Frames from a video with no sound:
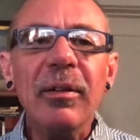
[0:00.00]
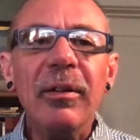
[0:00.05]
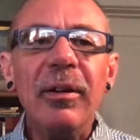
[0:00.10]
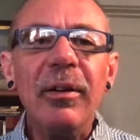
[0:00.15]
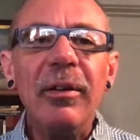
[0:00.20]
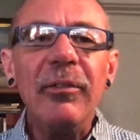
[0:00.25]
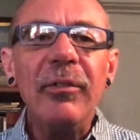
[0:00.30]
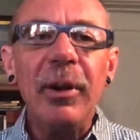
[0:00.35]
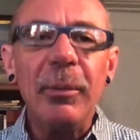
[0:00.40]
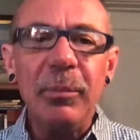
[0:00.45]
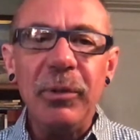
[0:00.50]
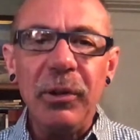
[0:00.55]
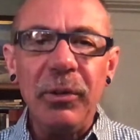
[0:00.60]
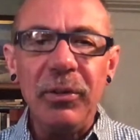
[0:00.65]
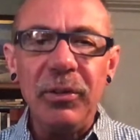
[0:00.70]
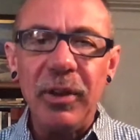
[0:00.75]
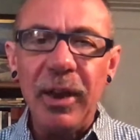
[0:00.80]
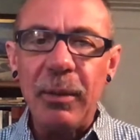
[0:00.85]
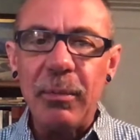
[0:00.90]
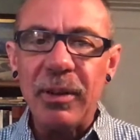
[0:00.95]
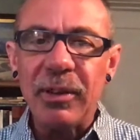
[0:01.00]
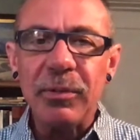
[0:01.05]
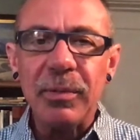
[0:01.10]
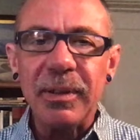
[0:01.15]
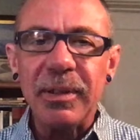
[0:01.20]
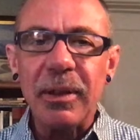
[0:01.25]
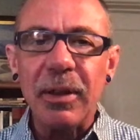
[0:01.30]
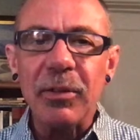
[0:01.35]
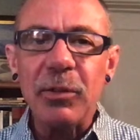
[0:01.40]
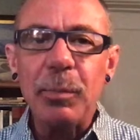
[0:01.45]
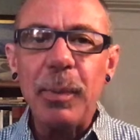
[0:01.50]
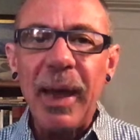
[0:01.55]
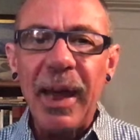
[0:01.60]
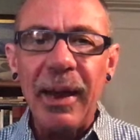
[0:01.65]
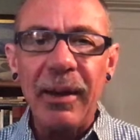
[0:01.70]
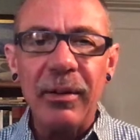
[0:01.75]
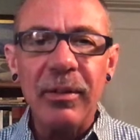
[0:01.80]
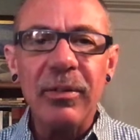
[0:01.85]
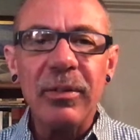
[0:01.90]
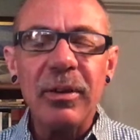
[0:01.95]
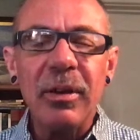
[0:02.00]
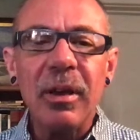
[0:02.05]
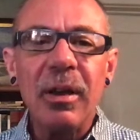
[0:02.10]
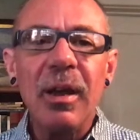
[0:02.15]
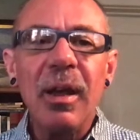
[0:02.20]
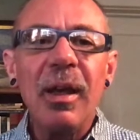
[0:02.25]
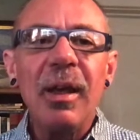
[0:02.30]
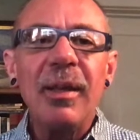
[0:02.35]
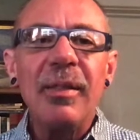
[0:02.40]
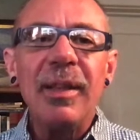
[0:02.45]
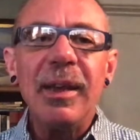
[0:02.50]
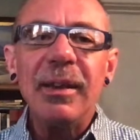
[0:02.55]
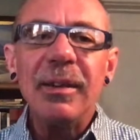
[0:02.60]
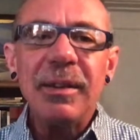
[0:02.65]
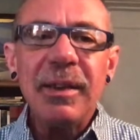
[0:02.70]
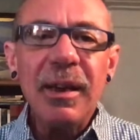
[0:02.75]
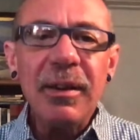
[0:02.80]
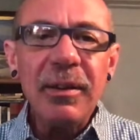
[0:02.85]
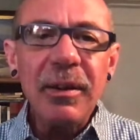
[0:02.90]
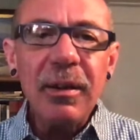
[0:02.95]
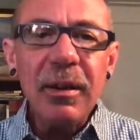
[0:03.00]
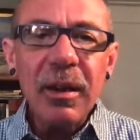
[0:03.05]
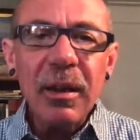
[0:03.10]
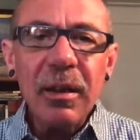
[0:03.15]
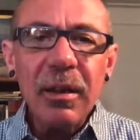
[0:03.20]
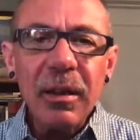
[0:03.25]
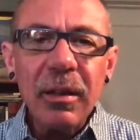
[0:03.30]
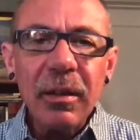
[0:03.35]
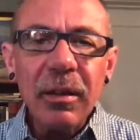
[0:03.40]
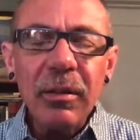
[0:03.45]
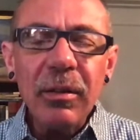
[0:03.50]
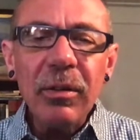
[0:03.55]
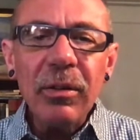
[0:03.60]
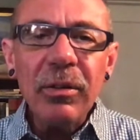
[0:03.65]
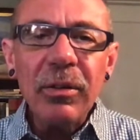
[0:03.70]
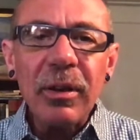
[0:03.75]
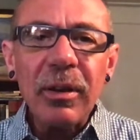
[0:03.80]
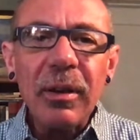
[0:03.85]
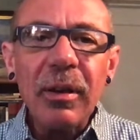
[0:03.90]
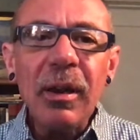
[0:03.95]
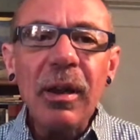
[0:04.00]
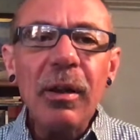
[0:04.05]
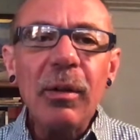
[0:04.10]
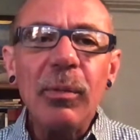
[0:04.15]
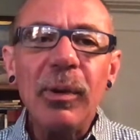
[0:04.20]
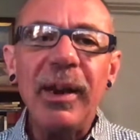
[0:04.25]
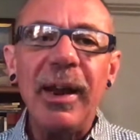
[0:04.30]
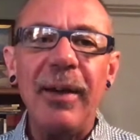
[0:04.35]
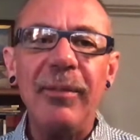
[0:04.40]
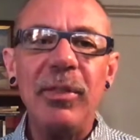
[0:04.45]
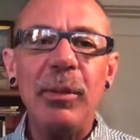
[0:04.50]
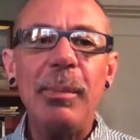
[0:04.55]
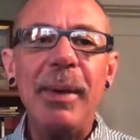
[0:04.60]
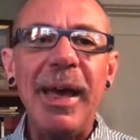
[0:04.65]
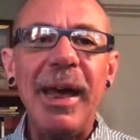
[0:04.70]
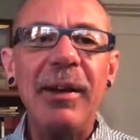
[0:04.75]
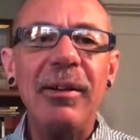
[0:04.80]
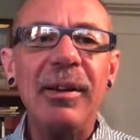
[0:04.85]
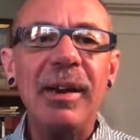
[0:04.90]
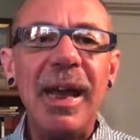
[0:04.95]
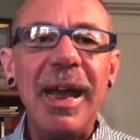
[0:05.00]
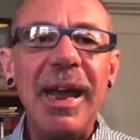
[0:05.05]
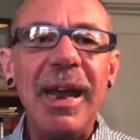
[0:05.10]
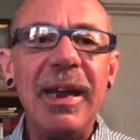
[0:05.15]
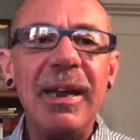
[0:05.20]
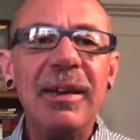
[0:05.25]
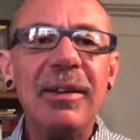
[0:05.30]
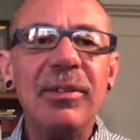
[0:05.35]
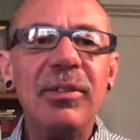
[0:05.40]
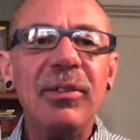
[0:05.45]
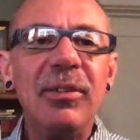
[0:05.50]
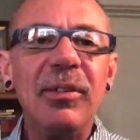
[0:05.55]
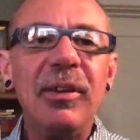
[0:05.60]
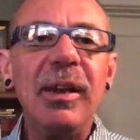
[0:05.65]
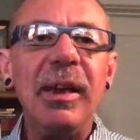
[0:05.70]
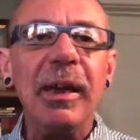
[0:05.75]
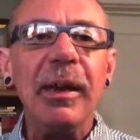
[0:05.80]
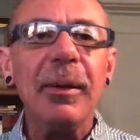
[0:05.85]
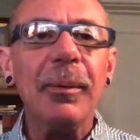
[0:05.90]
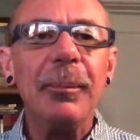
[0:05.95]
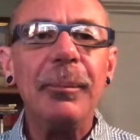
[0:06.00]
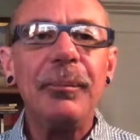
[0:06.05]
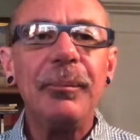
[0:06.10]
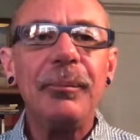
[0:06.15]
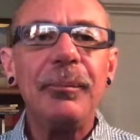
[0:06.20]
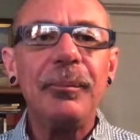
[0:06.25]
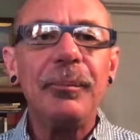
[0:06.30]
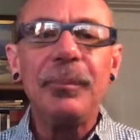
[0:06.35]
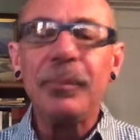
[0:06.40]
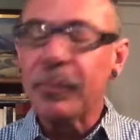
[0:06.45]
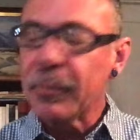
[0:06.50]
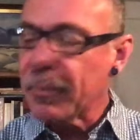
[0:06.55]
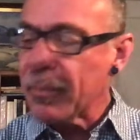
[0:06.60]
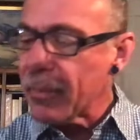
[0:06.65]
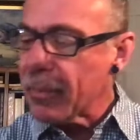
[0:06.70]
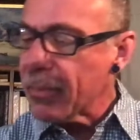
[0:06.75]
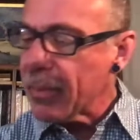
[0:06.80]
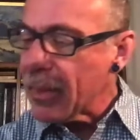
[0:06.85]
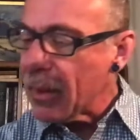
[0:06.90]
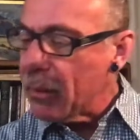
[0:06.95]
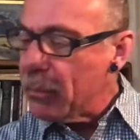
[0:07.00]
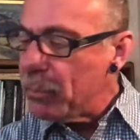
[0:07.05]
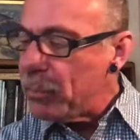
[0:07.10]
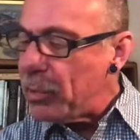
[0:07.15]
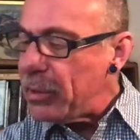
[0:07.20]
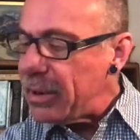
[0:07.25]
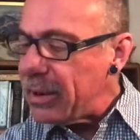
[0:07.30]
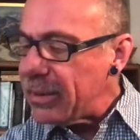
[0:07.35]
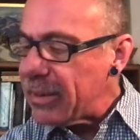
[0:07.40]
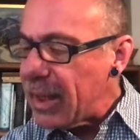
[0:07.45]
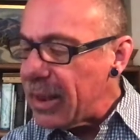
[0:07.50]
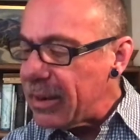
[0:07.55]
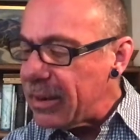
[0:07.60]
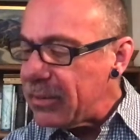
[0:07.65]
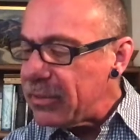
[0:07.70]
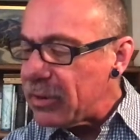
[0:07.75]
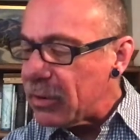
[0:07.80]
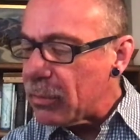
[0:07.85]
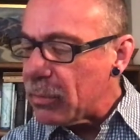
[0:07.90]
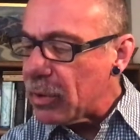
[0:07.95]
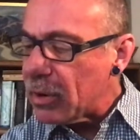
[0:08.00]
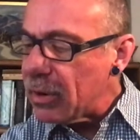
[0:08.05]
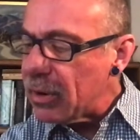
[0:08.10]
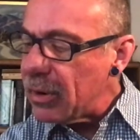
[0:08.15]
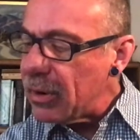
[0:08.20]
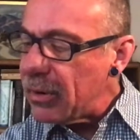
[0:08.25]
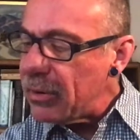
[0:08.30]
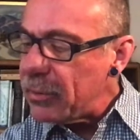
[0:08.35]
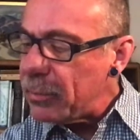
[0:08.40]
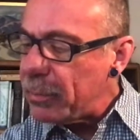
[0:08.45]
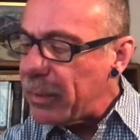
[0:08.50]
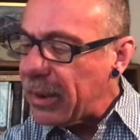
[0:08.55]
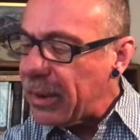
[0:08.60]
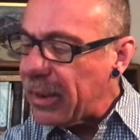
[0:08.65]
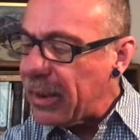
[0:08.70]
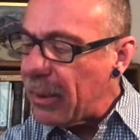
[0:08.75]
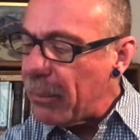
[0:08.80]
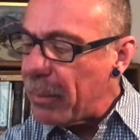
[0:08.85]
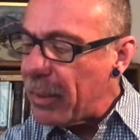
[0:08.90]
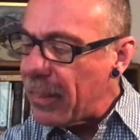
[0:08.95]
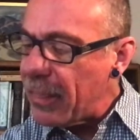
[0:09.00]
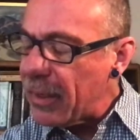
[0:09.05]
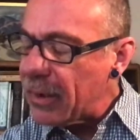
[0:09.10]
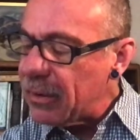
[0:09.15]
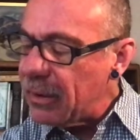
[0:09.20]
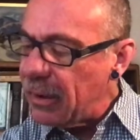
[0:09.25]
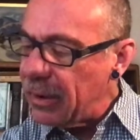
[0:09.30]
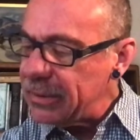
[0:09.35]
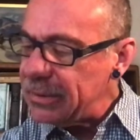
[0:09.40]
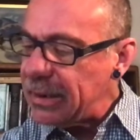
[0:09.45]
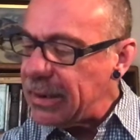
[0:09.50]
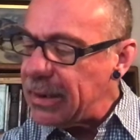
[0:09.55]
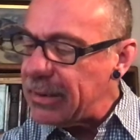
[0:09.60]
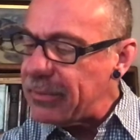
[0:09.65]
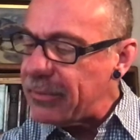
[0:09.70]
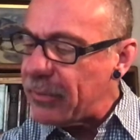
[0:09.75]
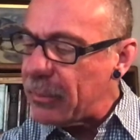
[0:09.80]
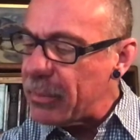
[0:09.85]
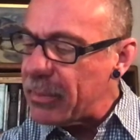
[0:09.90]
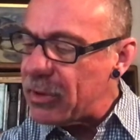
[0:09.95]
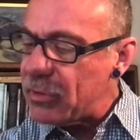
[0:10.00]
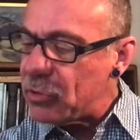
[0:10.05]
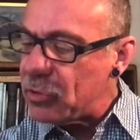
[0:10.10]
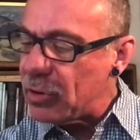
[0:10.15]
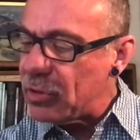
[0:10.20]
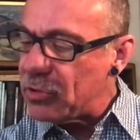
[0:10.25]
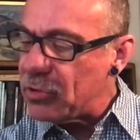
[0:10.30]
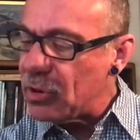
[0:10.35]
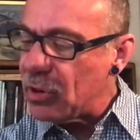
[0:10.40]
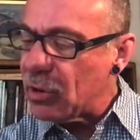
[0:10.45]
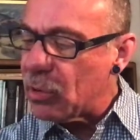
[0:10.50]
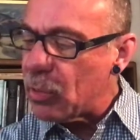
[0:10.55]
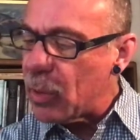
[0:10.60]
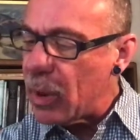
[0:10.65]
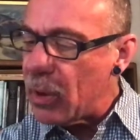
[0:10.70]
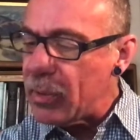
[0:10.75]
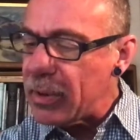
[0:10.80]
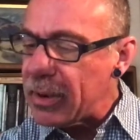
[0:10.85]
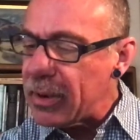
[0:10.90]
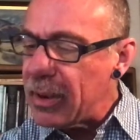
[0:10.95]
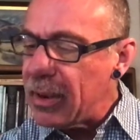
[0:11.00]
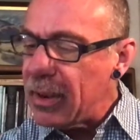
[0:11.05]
from two statements with those patterns, the intended conclusion would have the pattern A is C. Putting that into words, picking up on the content from this Churchill quote,